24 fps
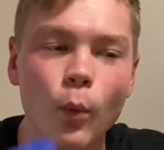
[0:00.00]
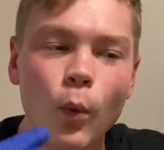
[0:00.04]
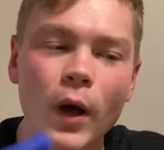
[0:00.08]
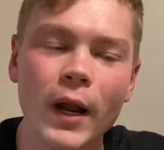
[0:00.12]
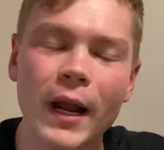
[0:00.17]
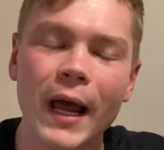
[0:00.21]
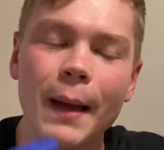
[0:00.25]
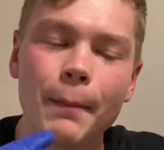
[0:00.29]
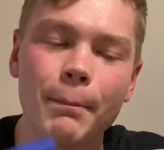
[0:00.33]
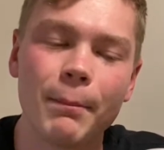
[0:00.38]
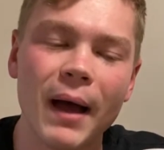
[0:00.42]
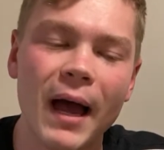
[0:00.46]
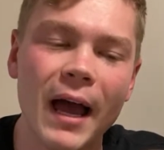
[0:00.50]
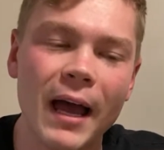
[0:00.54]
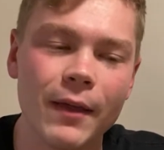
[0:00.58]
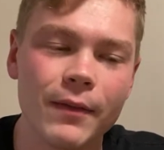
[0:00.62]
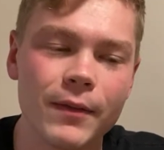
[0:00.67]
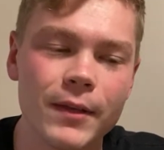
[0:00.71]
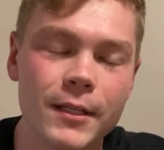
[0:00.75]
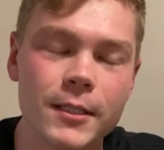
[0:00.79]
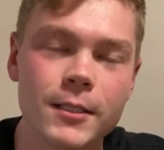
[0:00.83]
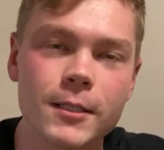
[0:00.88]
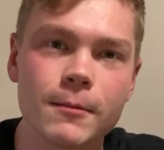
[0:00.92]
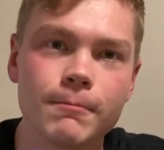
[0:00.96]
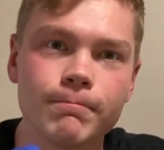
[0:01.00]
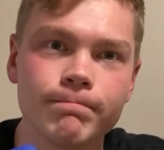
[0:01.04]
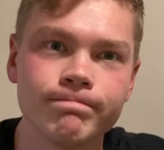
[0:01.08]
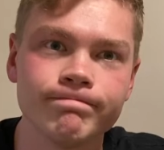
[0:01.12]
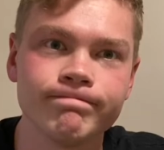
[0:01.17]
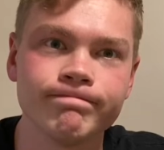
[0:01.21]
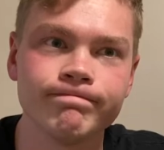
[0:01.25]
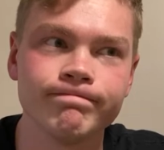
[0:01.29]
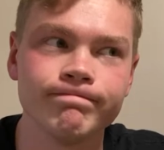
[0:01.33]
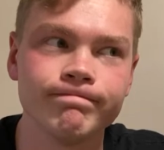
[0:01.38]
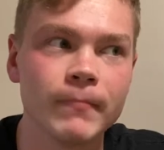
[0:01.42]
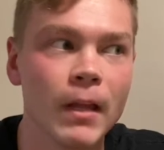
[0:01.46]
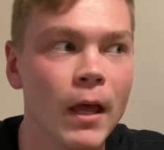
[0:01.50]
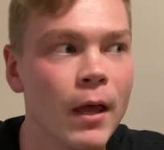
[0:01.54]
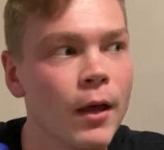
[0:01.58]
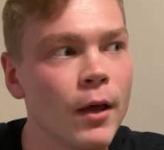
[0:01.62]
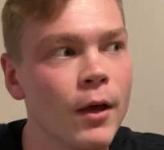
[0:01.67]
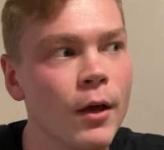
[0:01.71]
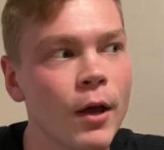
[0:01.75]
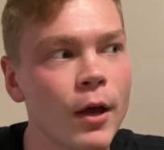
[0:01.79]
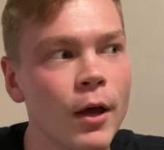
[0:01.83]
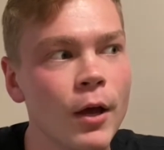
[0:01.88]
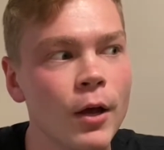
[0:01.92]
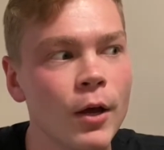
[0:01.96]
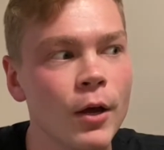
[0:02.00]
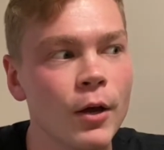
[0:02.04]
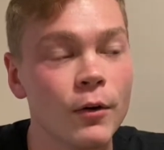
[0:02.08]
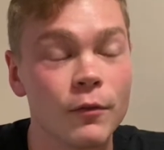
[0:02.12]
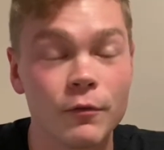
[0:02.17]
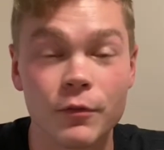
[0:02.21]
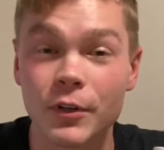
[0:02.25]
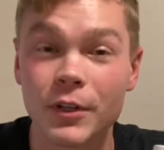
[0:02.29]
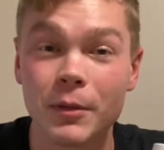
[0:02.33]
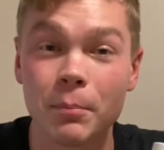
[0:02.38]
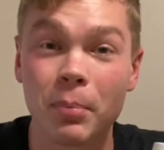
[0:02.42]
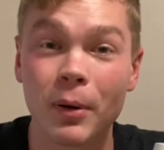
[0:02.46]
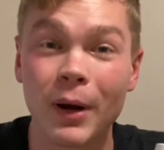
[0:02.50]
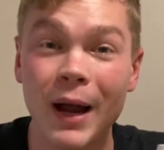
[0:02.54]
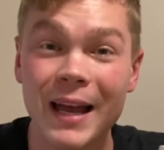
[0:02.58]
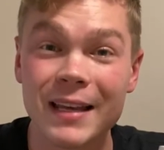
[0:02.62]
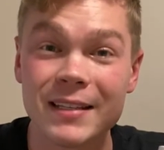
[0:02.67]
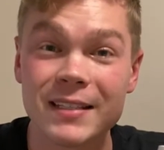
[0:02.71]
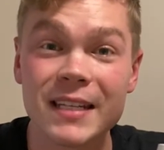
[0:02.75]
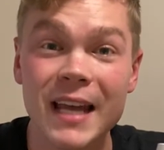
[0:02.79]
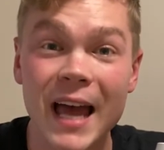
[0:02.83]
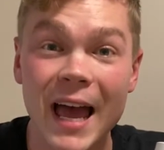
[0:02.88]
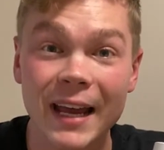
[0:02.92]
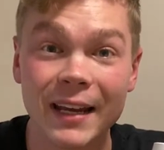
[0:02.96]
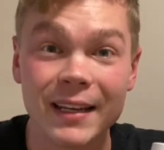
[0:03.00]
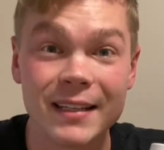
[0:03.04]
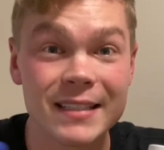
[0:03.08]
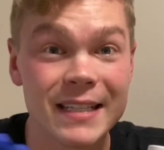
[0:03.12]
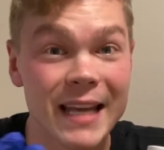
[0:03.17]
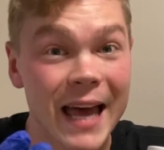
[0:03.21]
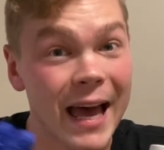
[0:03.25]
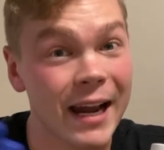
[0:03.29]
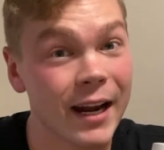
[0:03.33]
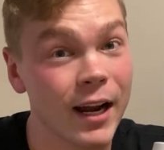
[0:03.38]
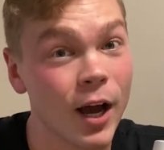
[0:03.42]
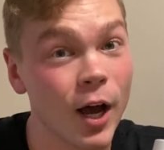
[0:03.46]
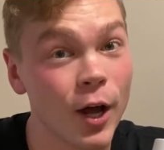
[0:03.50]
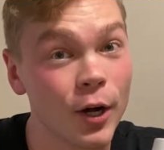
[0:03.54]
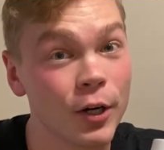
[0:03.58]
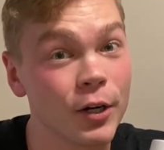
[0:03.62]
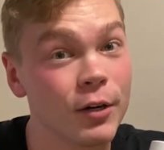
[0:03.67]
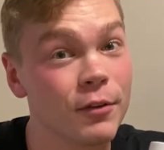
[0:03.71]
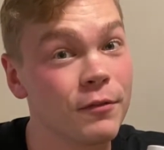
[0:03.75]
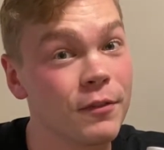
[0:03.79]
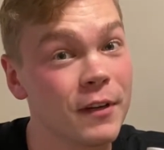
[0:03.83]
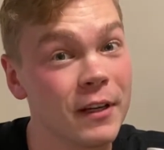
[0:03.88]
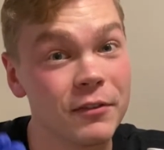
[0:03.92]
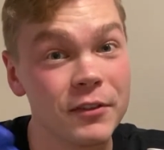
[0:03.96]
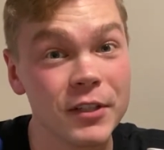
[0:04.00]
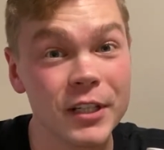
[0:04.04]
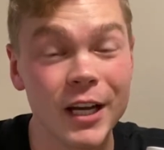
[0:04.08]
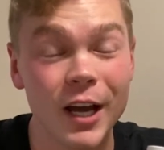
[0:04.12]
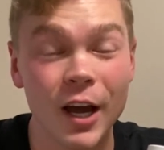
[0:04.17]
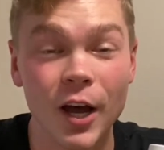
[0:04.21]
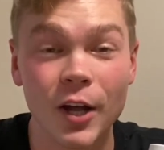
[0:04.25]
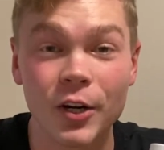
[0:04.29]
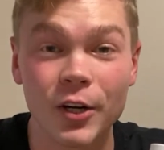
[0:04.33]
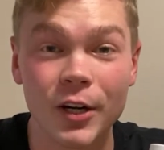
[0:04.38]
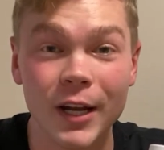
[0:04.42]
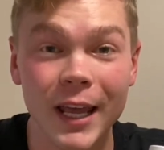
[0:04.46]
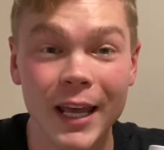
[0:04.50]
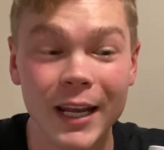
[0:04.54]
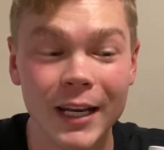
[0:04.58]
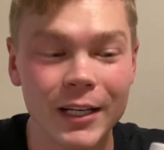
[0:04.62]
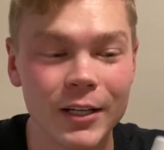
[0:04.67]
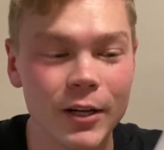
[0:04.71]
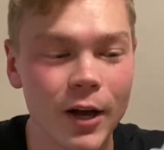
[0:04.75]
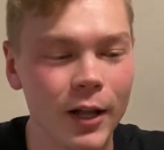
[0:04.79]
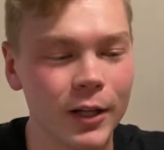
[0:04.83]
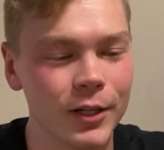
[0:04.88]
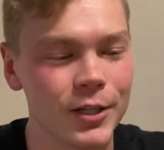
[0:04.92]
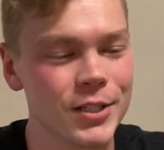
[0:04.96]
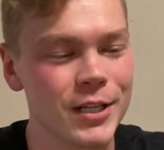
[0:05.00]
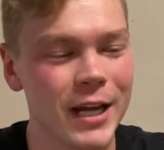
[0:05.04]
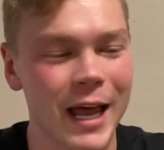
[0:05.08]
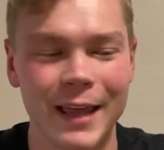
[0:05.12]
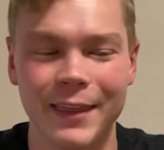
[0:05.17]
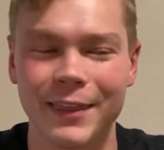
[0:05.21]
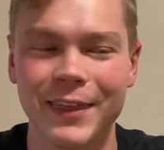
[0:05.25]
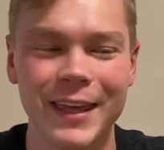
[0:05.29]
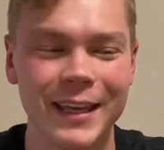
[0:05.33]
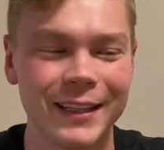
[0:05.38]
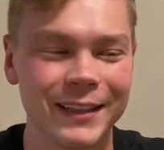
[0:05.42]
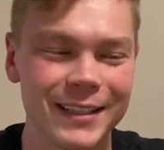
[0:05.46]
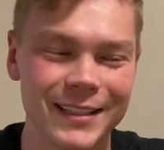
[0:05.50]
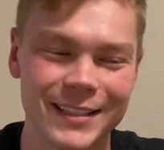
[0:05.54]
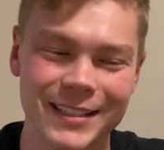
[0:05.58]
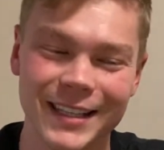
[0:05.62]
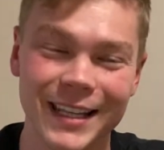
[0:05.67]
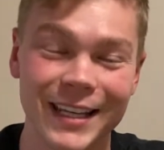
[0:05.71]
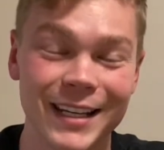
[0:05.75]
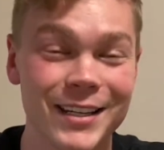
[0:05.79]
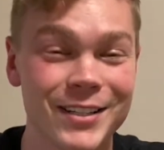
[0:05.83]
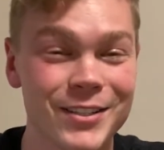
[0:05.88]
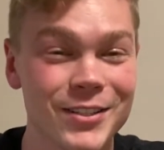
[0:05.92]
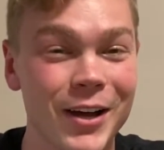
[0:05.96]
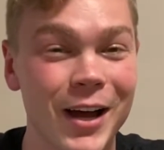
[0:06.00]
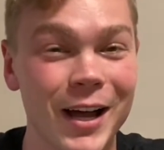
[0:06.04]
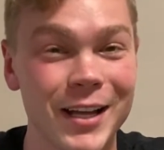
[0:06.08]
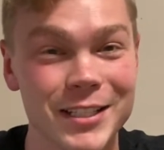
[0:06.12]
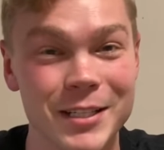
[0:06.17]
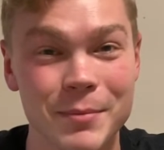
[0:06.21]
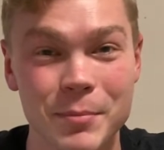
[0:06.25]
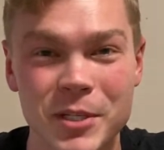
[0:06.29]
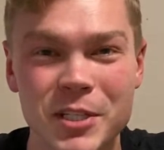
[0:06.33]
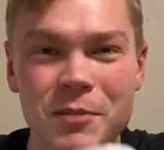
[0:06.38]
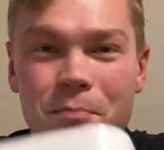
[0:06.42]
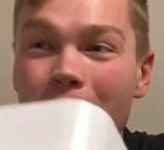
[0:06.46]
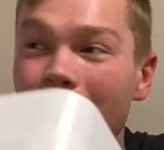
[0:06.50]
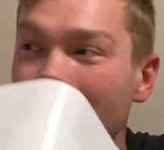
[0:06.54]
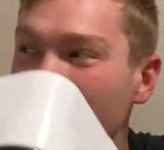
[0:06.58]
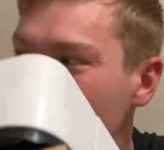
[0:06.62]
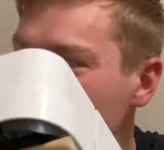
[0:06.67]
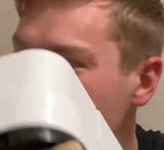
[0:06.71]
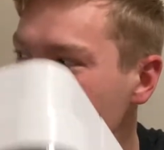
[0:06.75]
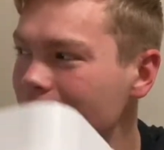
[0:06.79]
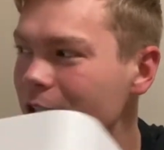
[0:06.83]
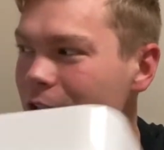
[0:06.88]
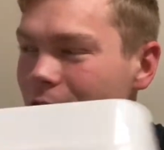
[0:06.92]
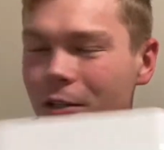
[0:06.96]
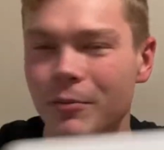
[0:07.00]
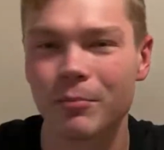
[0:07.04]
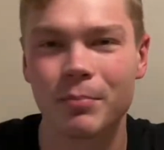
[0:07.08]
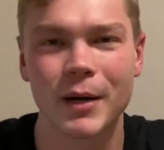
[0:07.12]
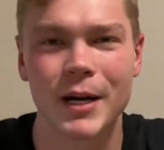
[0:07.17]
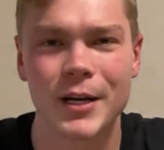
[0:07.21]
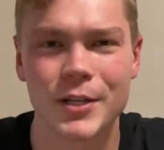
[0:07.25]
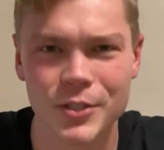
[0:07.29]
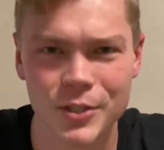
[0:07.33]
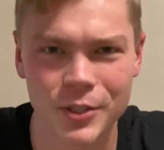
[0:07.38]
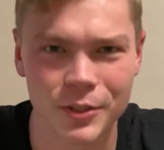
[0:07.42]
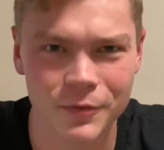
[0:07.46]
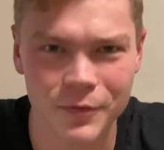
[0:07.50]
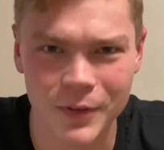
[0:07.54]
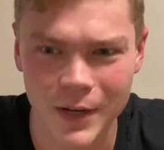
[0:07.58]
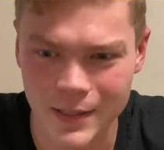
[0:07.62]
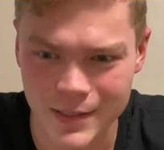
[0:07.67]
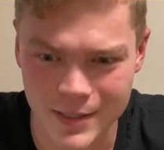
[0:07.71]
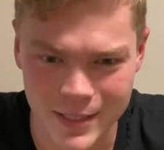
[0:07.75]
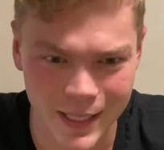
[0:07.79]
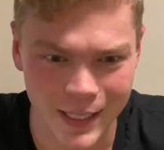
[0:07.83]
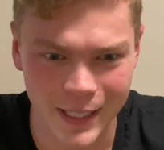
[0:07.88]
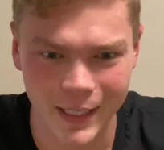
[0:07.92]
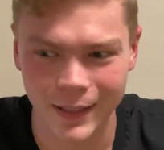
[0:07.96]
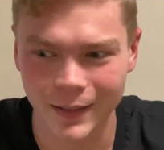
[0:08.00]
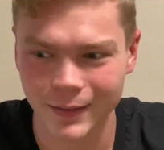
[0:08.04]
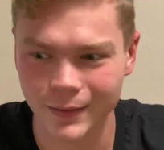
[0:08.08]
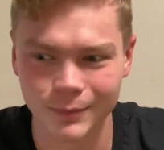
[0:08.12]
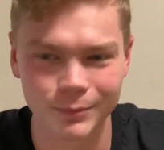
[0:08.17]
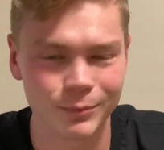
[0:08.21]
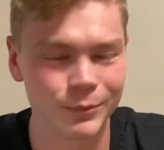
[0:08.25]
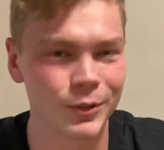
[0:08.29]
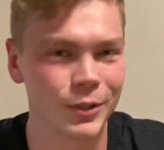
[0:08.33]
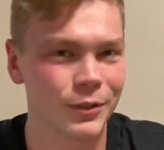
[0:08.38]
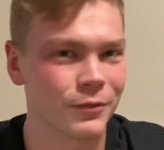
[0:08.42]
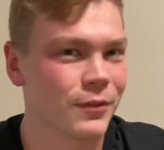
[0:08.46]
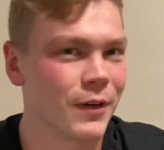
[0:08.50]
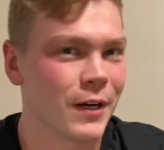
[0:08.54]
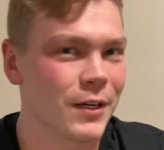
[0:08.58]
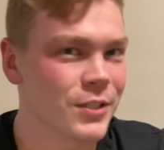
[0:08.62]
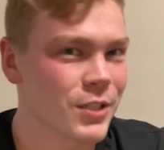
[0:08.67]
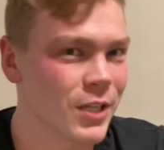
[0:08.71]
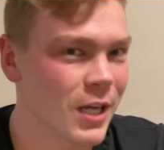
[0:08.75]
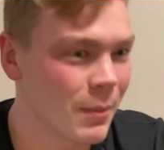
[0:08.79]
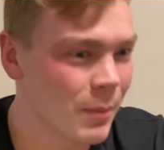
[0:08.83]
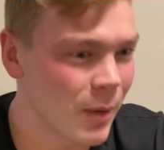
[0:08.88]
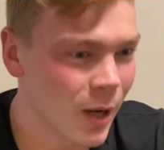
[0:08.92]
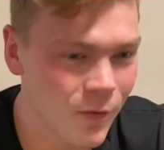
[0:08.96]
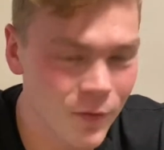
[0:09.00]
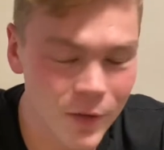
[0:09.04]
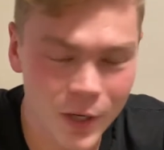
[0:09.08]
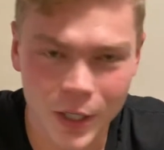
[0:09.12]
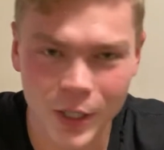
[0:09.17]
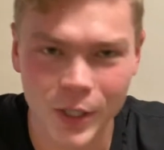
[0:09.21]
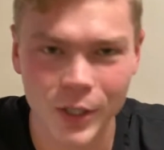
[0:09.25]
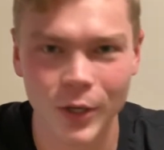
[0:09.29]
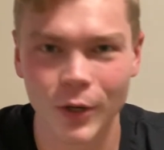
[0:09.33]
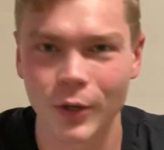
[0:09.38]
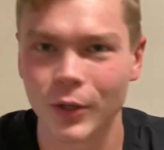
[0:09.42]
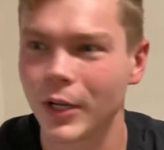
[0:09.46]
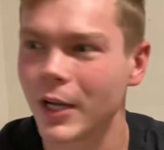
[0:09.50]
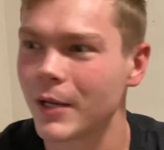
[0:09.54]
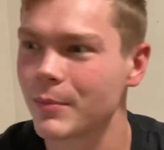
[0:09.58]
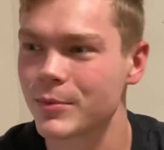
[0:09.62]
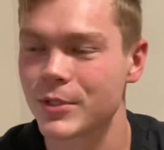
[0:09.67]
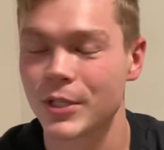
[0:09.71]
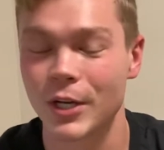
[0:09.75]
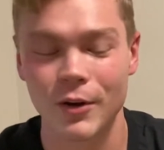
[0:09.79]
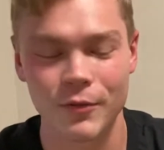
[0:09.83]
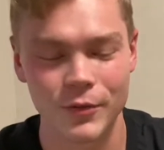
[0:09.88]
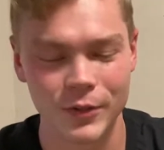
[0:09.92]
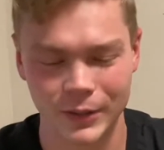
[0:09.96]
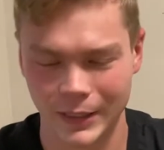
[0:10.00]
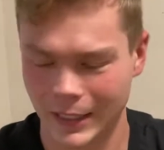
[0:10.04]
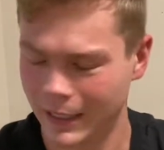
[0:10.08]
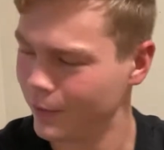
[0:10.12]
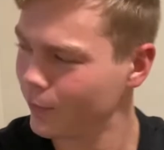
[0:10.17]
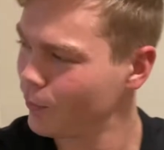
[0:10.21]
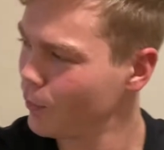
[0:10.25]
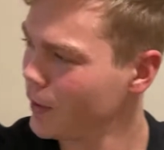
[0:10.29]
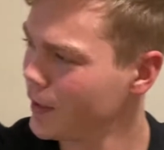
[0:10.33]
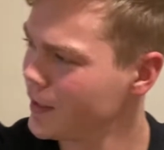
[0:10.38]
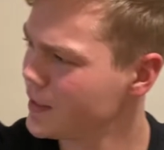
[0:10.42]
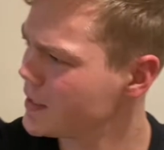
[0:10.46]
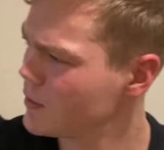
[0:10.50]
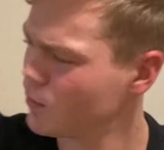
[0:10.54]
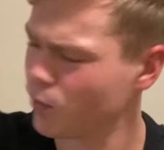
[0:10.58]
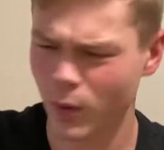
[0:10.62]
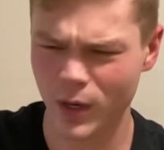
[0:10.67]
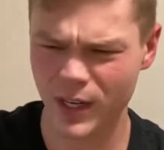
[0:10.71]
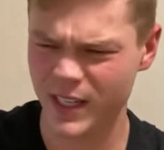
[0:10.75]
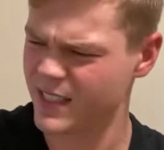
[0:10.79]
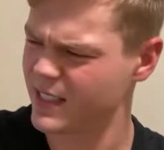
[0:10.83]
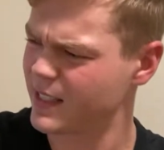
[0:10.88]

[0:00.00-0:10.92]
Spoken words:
I buy this? For the price tag it's at, $150, $180, I think this thing is awesome, especially to impress your friends. Like your friends come over, a girl comes over, like, what is